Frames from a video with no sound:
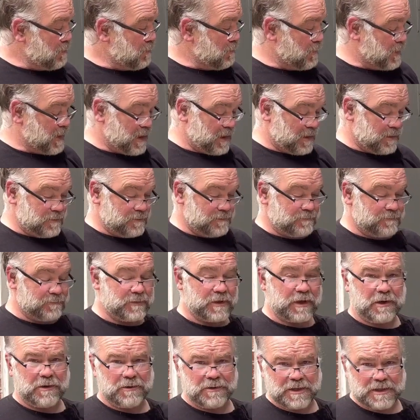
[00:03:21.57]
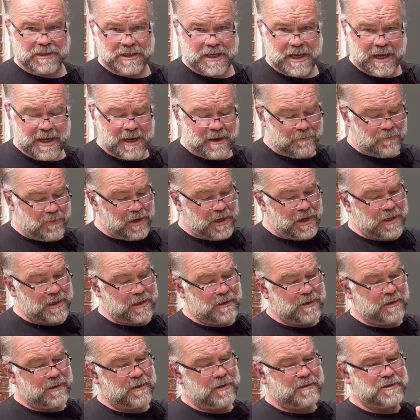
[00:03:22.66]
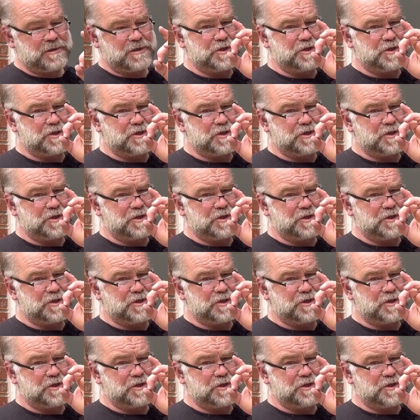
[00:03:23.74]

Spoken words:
Well, on this Camry, there's a